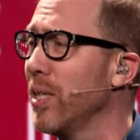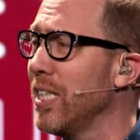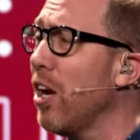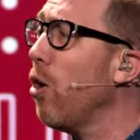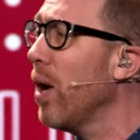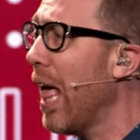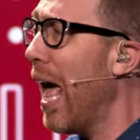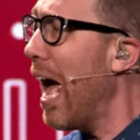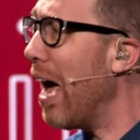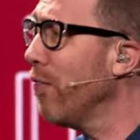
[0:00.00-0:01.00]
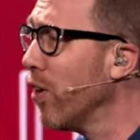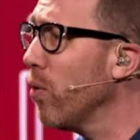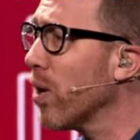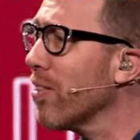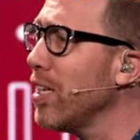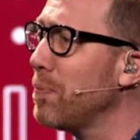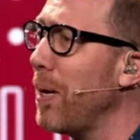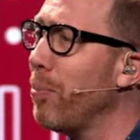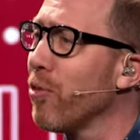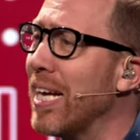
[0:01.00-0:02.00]
And you know, every one of these
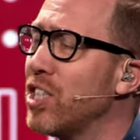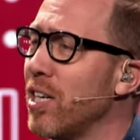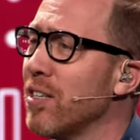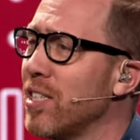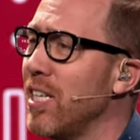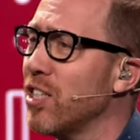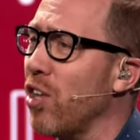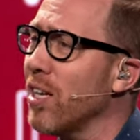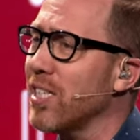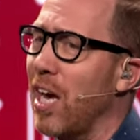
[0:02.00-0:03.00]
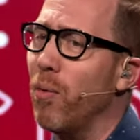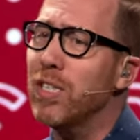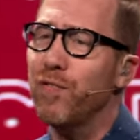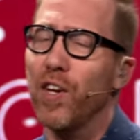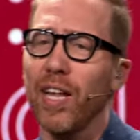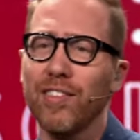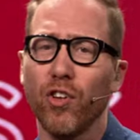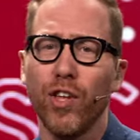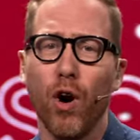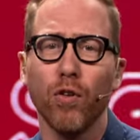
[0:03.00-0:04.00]
people that shares these thoughts, they always feel like
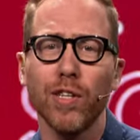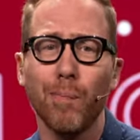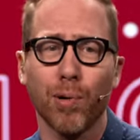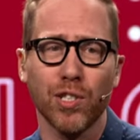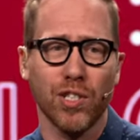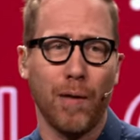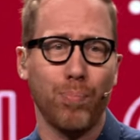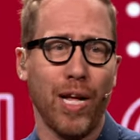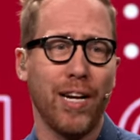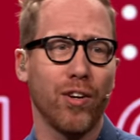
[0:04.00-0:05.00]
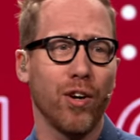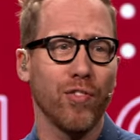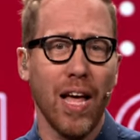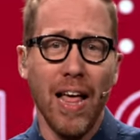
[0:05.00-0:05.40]
they're the the only person on planet Earth